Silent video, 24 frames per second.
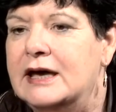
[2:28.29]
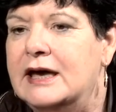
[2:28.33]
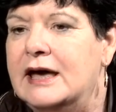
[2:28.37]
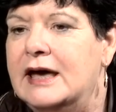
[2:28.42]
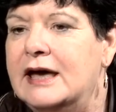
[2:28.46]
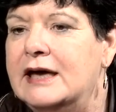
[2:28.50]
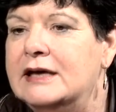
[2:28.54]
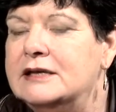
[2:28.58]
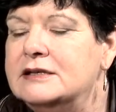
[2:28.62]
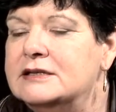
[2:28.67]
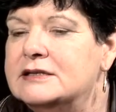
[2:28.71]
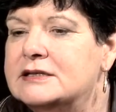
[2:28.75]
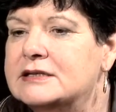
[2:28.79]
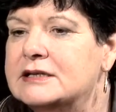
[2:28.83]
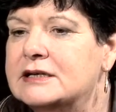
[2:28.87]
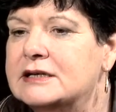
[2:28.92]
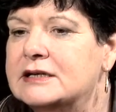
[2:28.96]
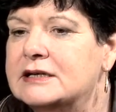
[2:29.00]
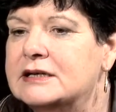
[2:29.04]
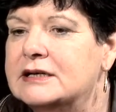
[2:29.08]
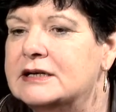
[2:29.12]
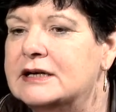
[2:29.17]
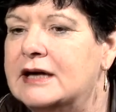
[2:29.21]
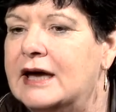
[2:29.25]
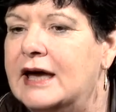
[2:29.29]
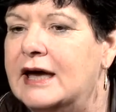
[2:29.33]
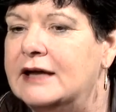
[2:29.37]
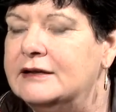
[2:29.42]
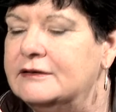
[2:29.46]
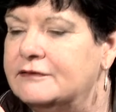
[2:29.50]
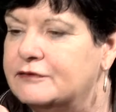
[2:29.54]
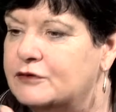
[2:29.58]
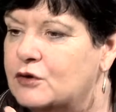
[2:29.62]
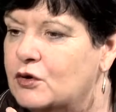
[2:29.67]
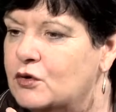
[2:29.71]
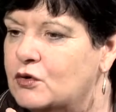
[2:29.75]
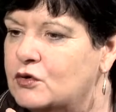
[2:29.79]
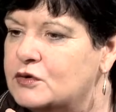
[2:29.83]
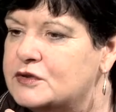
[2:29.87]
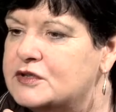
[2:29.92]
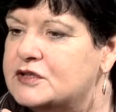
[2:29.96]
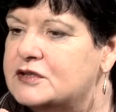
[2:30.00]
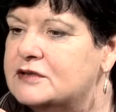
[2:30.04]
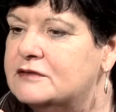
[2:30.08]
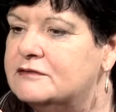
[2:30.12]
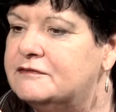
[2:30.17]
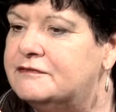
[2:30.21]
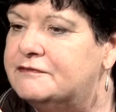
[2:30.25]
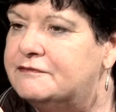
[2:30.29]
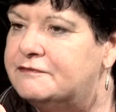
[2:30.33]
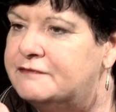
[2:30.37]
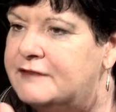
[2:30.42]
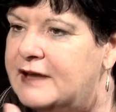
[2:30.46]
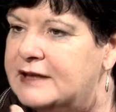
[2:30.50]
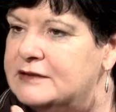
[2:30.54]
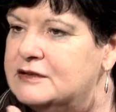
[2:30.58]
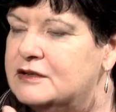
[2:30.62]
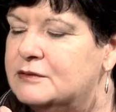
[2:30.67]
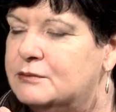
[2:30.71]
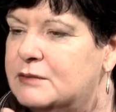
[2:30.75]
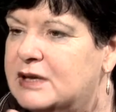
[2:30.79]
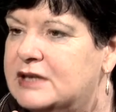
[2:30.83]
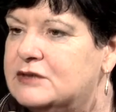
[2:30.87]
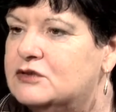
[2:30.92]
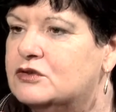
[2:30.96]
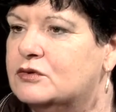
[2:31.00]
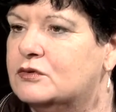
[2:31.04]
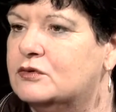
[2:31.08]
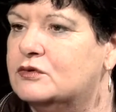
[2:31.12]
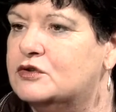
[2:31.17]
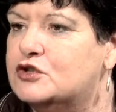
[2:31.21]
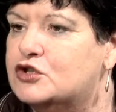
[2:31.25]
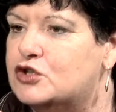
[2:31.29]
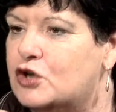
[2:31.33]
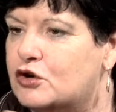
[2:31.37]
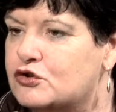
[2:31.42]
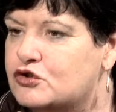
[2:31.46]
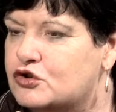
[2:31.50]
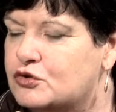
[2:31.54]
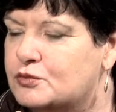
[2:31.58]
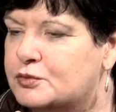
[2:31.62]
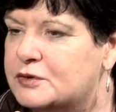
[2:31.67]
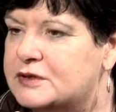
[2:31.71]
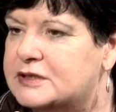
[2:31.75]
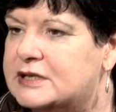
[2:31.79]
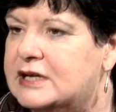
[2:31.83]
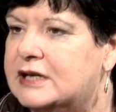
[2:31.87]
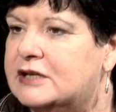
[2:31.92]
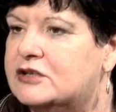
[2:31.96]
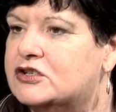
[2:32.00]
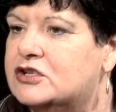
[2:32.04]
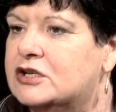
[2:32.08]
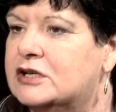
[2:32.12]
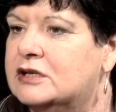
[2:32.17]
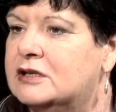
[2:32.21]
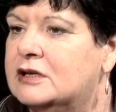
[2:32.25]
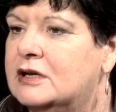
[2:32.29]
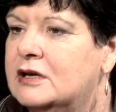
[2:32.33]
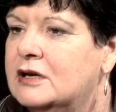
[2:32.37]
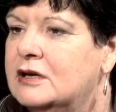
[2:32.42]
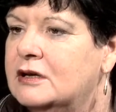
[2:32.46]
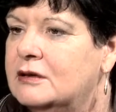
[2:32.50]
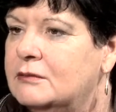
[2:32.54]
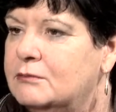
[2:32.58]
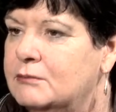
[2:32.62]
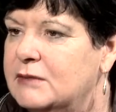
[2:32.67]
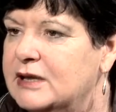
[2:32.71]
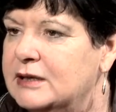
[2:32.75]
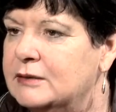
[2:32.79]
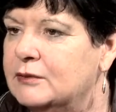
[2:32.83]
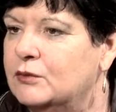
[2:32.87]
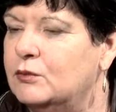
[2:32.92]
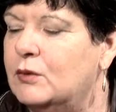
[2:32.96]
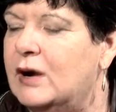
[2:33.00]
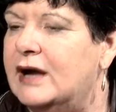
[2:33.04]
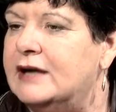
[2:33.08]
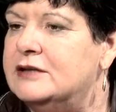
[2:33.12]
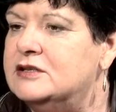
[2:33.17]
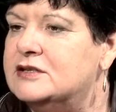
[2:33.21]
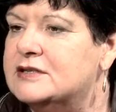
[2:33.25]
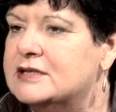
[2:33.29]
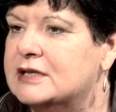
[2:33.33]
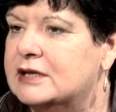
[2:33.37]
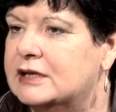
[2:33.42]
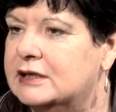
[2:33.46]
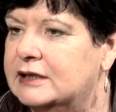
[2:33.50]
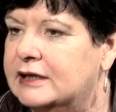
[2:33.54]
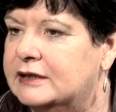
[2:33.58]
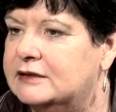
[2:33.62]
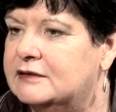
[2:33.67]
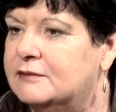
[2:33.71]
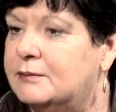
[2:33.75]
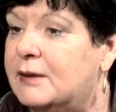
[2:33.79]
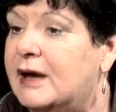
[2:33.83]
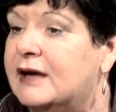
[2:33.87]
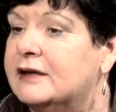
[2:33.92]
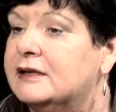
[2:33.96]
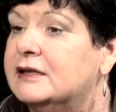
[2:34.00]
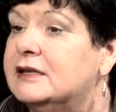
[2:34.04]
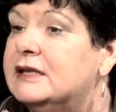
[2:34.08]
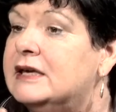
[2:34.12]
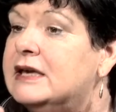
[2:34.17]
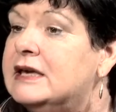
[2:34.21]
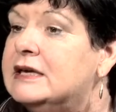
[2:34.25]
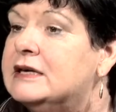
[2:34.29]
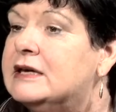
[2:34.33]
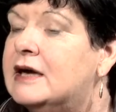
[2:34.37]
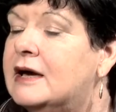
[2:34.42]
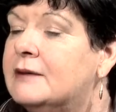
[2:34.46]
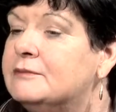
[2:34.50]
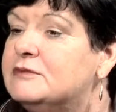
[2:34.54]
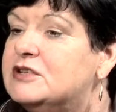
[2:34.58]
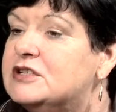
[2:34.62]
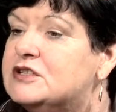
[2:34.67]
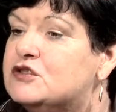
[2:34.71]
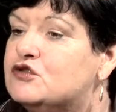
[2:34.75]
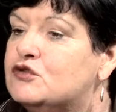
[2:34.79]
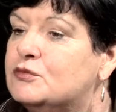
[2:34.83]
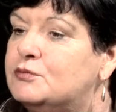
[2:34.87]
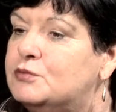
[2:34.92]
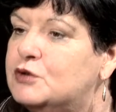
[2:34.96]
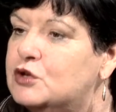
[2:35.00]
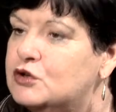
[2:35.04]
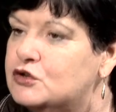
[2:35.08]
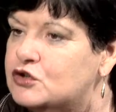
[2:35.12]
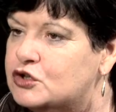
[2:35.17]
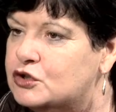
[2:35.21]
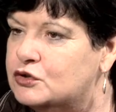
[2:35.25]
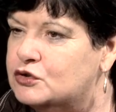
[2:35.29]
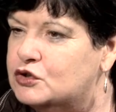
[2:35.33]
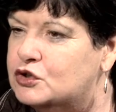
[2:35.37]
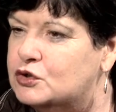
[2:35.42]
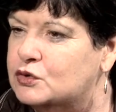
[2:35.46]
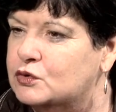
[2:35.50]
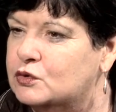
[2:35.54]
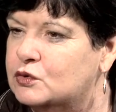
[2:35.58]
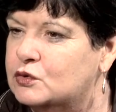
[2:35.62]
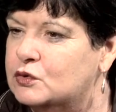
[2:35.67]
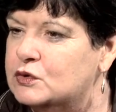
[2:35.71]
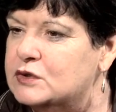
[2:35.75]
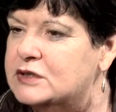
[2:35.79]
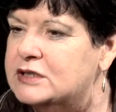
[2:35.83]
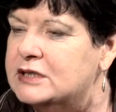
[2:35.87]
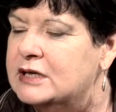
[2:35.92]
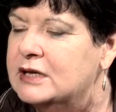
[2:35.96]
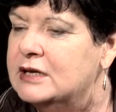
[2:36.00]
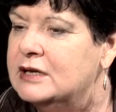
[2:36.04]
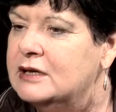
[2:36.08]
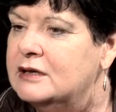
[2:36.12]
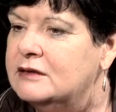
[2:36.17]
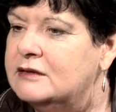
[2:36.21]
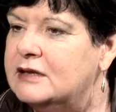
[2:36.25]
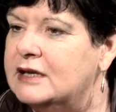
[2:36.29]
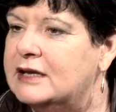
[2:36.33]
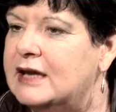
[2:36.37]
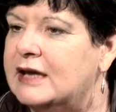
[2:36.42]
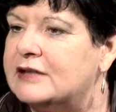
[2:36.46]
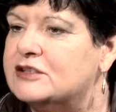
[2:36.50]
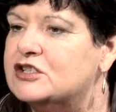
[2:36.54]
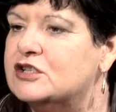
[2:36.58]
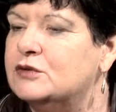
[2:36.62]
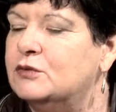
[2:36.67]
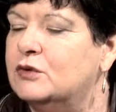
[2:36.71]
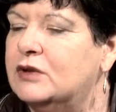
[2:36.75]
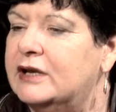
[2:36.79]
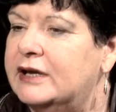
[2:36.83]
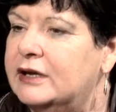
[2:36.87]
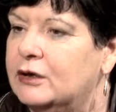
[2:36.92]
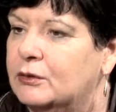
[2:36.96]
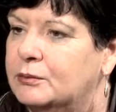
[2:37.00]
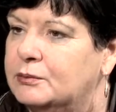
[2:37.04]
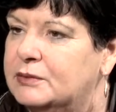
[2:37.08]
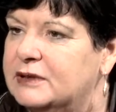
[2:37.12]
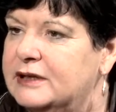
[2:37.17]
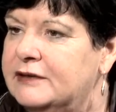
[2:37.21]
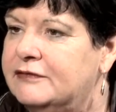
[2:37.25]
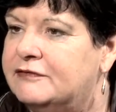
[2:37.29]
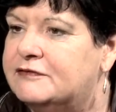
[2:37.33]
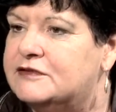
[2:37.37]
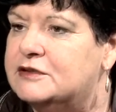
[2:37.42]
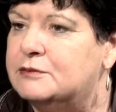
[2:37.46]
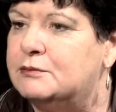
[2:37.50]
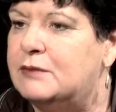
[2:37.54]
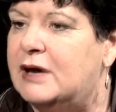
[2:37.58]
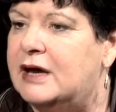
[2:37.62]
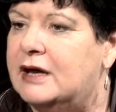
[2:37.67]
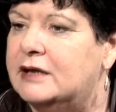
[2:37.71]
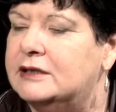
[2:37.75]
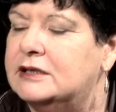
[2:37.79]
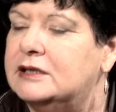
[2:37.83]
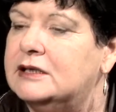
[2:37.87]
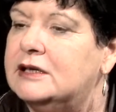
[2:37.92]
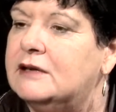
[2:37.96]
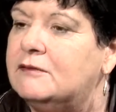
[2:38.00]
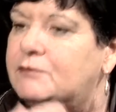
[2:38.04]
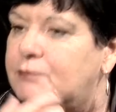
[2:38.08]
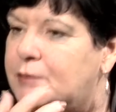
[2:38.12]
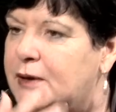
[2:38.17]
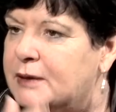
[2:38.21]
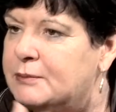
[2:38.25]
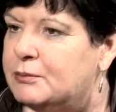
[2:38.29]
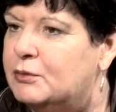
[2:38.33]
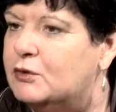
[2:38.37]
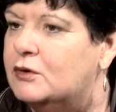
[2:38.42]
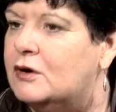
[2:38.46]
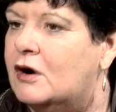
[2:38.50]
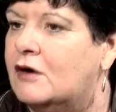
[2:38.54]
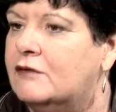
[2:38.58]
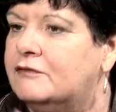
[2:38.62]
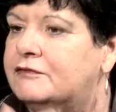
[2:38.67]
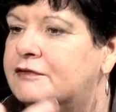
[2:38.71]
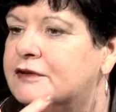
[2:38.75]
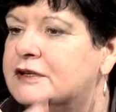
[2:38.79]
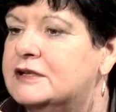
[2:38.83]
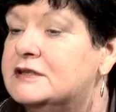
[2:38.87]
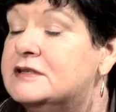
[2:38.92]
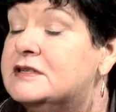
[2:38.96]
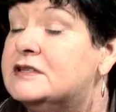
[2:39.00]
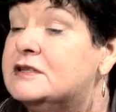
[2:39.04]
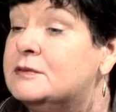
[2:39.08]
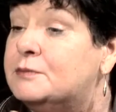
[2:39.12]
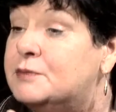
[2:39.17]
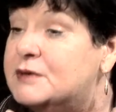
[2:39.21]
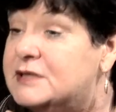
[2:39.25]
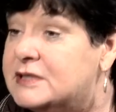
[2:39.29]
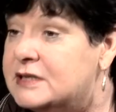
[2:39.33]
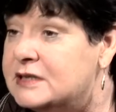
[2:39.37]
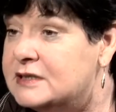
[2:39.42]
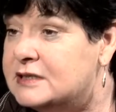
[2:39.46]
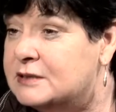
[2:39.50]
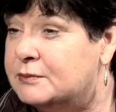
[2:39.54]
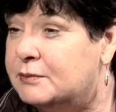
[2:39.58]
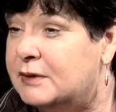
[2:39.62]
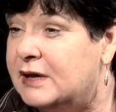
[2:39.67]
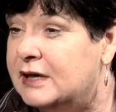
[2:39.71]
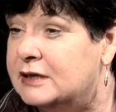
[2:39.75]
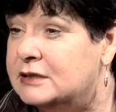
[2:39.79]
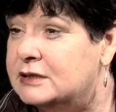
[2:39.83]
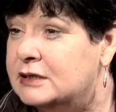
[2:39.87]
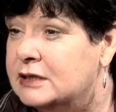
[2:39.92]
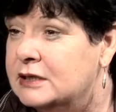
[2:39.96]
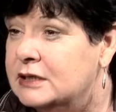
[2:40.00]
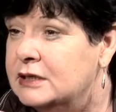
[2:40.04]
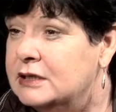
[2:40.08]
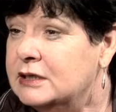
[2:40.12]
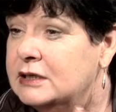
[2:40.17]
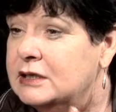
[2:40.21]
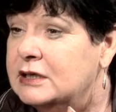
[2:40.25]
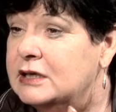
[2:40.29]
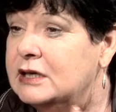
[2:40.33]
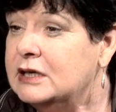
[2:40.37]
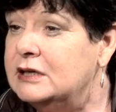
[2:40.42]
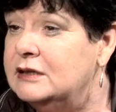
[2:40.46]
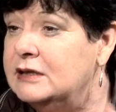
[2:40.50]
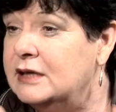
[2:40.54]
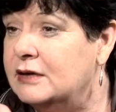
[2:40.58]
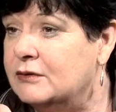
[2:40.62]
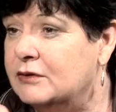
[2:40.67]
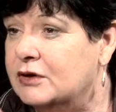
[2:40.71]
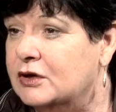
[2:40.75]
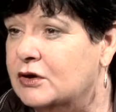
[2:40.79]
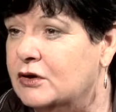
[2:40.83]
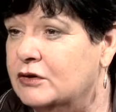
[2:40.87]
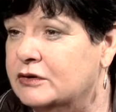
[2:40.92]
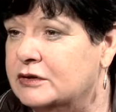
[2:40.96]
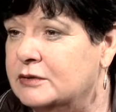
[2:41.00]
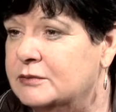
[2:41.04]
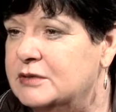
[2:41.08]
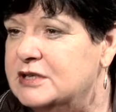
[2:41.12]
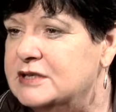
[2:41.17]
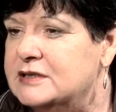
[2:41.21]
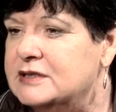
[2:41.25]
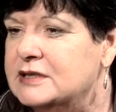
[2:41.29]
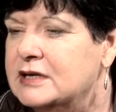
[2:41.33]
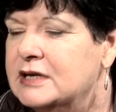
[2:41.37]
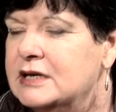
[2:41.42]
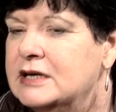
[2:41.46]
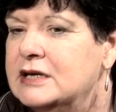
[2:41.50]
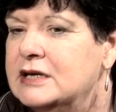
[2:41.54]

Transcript: And of course, fundamental social protection, minimum wages and collective bargaining, the income distribution tools that actually will help lift demand and give people confidence to participate in their economies.